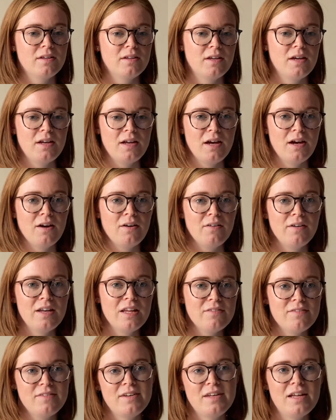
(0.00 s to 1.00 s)
get it out and
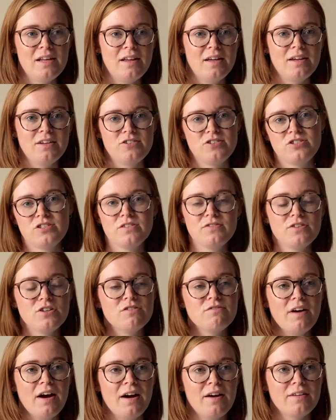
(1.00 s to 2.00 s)
even knit like just a few
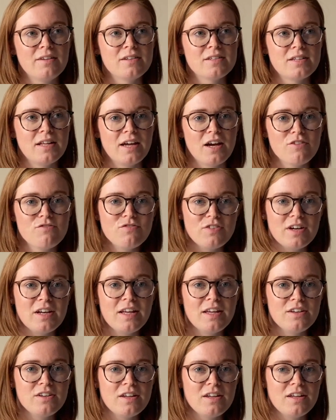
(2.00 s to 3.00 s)
rounds, like I
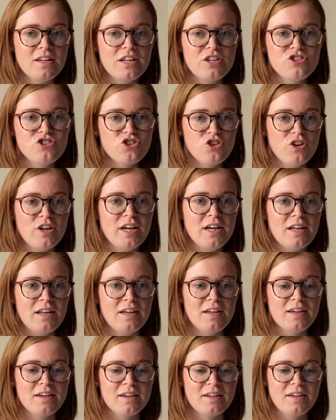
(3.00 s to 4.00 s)
really enjoy it.
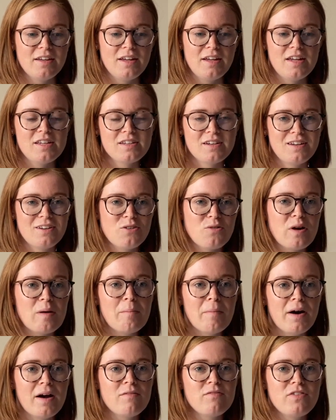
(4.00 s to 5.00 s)
Like it's kind of quite
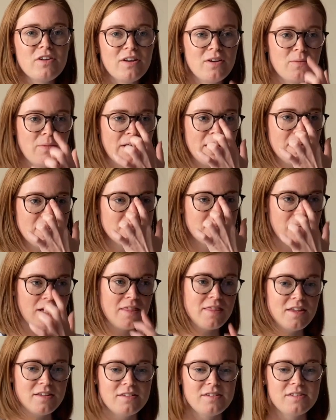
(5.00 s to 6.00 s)
mindful in a way, because I'm like,
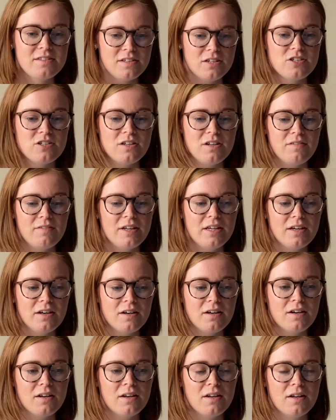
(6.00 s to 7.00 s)
this is such a lovely
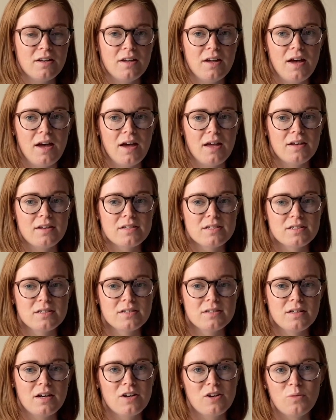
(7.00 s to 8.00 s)
yarn and
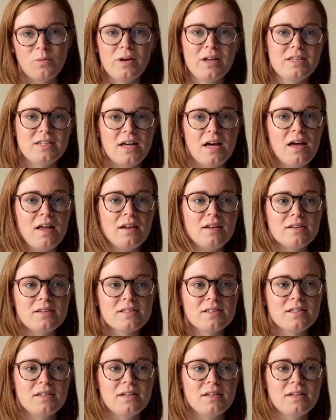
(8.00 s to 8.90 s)
I don't want it to end.